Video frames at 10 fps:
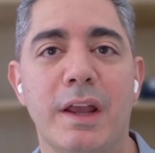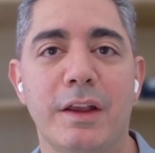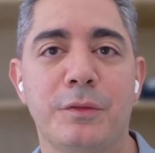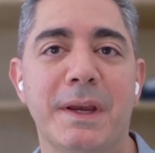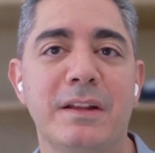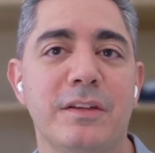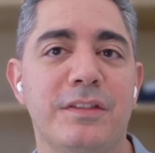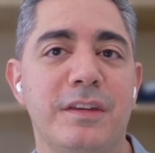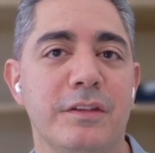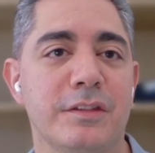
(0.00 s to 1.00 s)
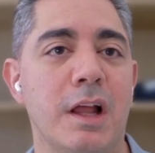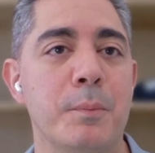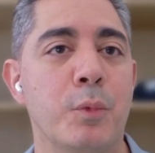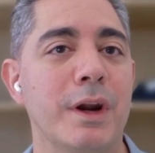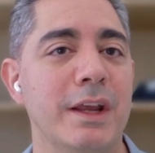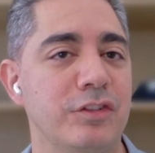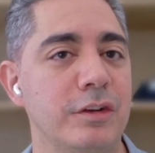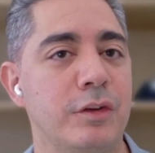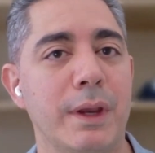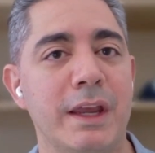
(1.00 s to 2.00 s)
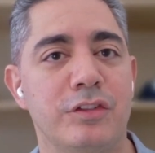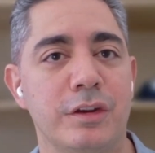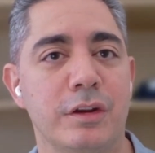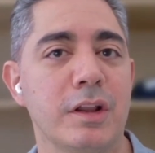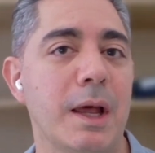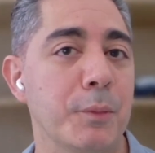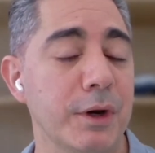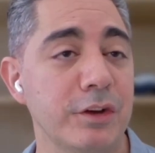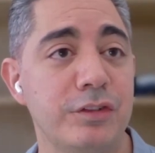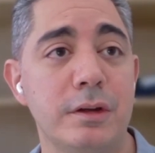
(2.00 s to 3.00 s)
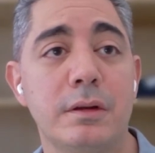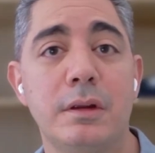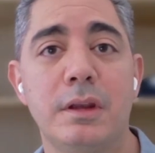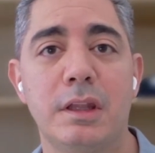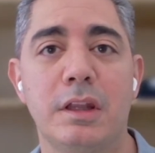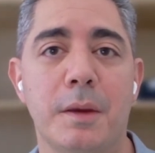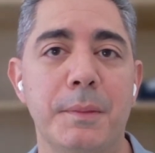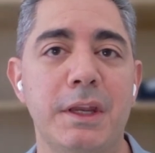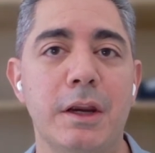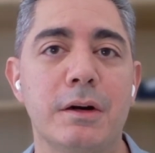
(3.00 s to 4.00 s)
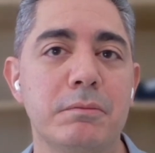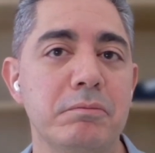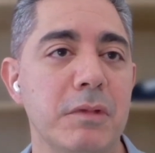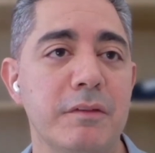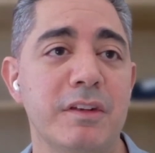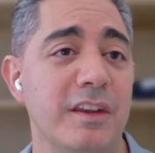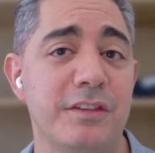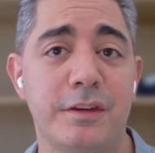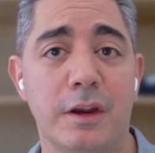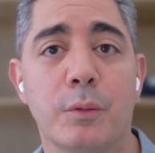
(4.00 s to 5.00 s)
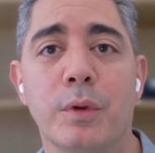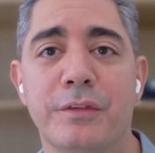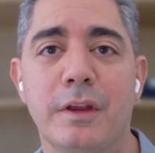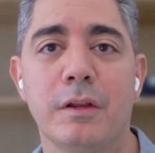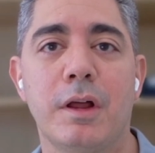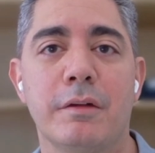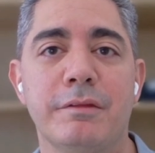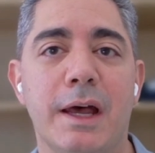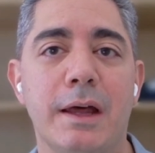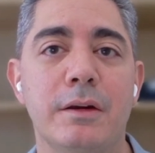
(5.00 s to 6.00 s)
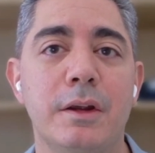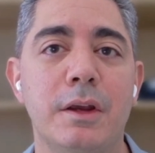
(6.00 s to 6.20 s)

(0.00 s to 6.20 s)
what I expect to see is a lot more agent-to-agent collaboration in the coming year. Even this year, we'll see a lot of that.